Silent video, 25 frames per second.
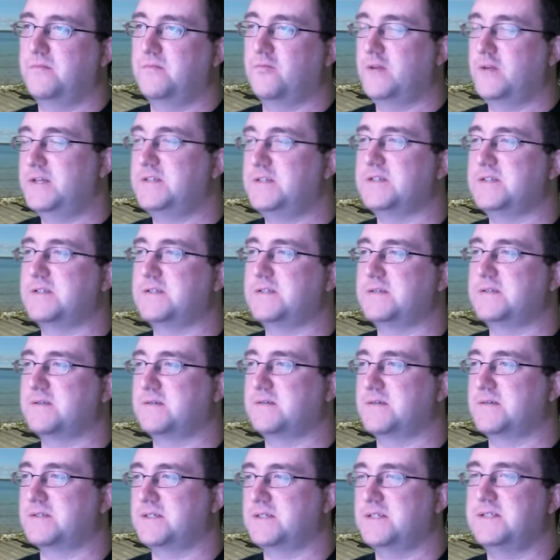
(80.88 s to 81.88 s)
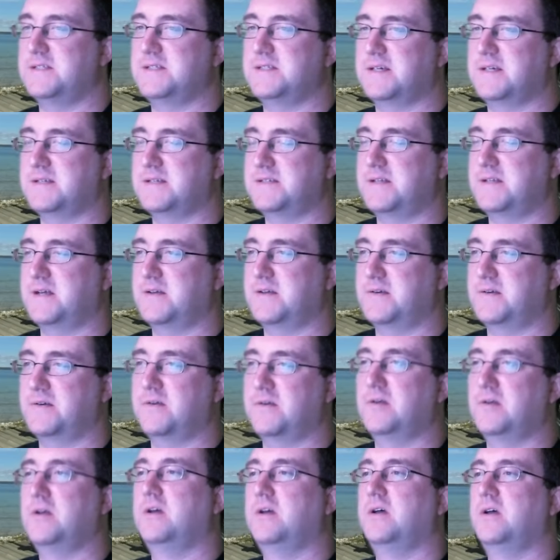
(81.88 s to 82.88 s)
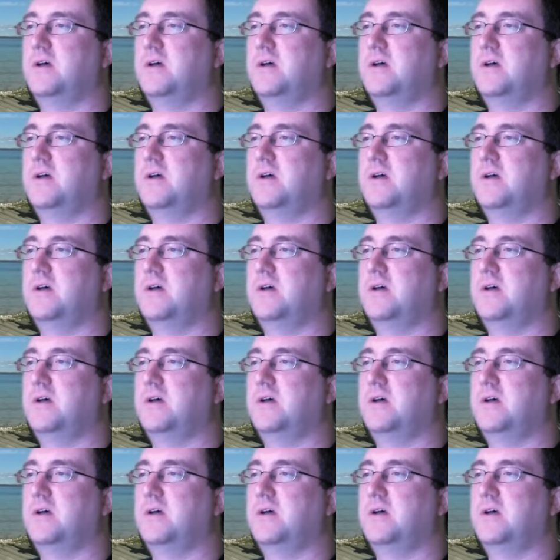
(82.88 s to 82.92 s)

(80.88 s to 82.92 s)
reaches or exceeds that standard.